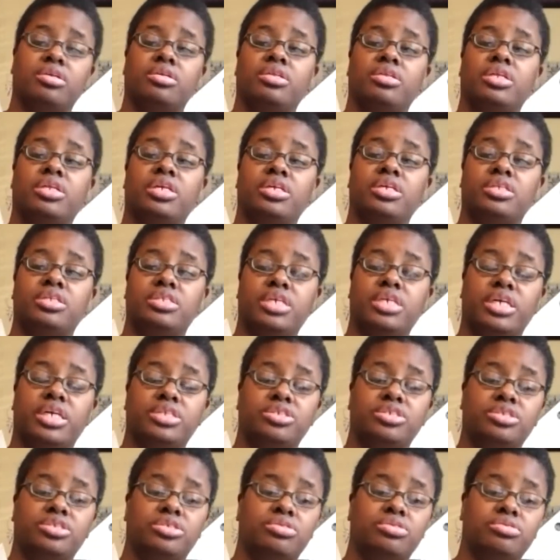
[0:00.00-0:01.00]
that
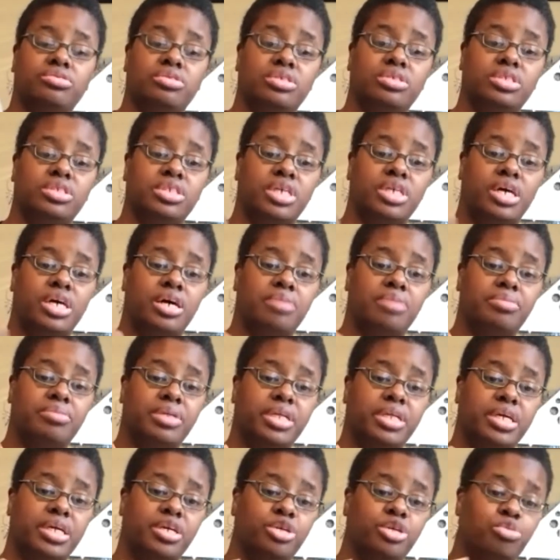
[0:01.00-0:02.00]
attaches to the top that
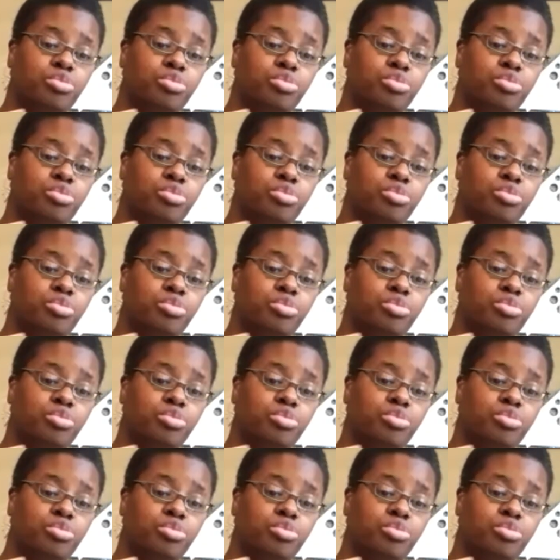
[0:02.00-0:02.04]
I could